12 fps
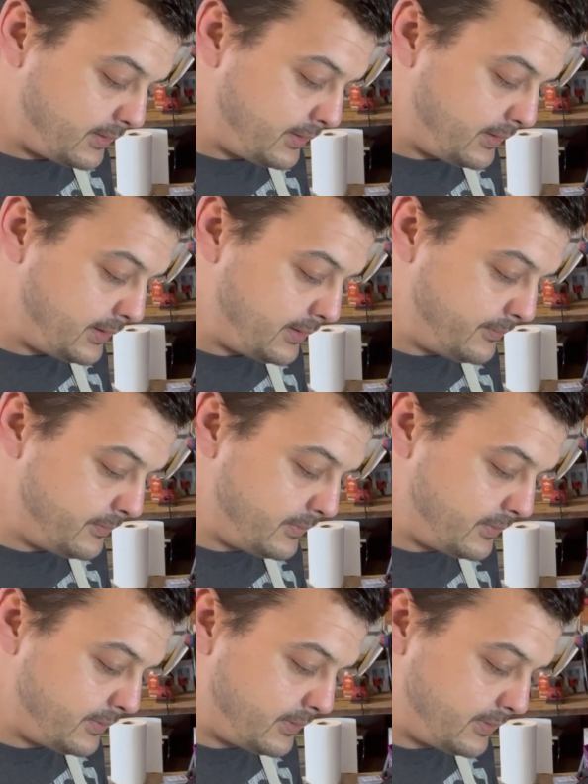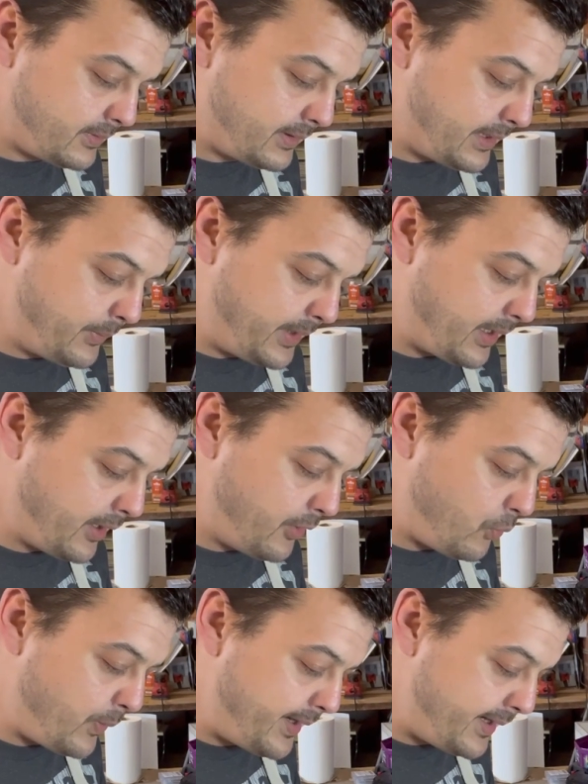there we go.
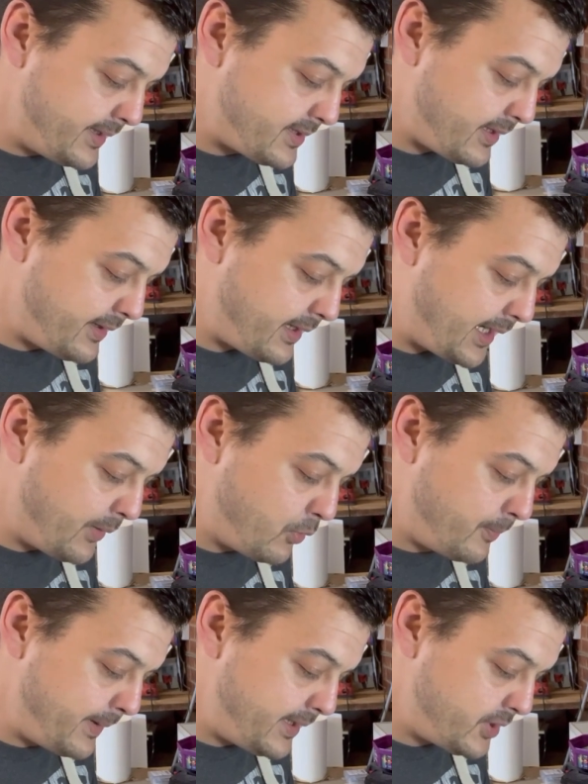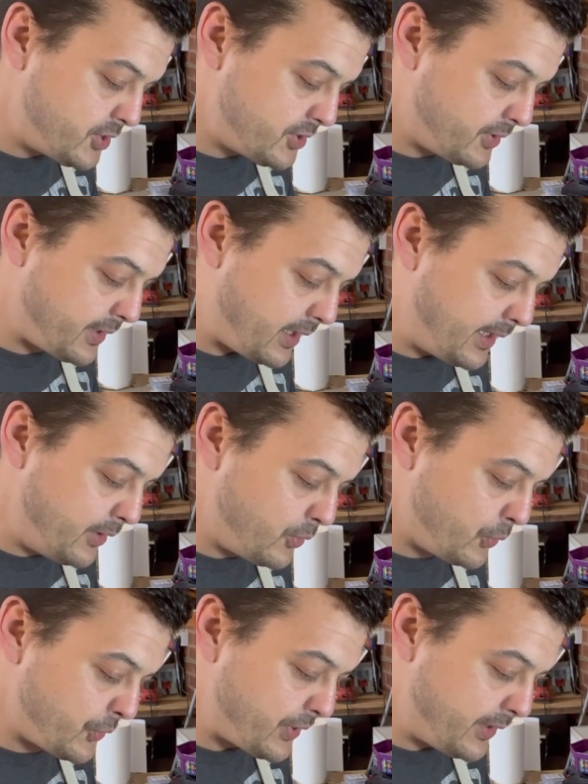When I turn that, I will make sure that I
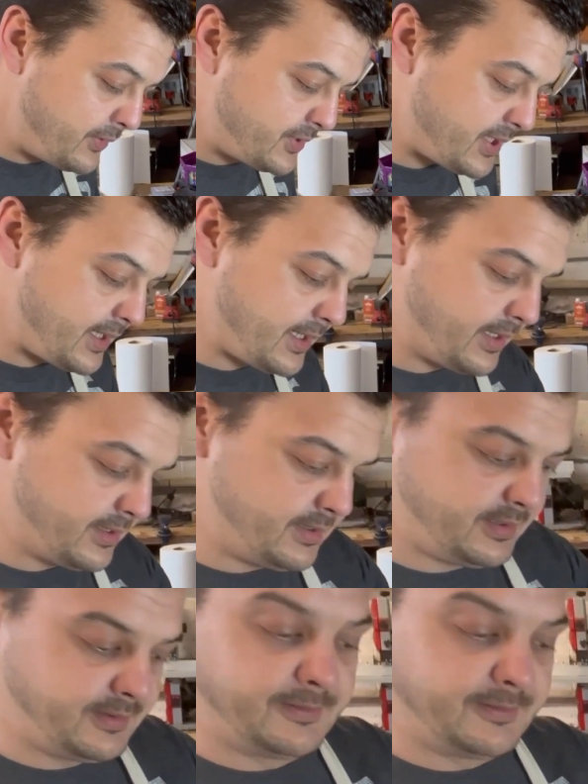also turn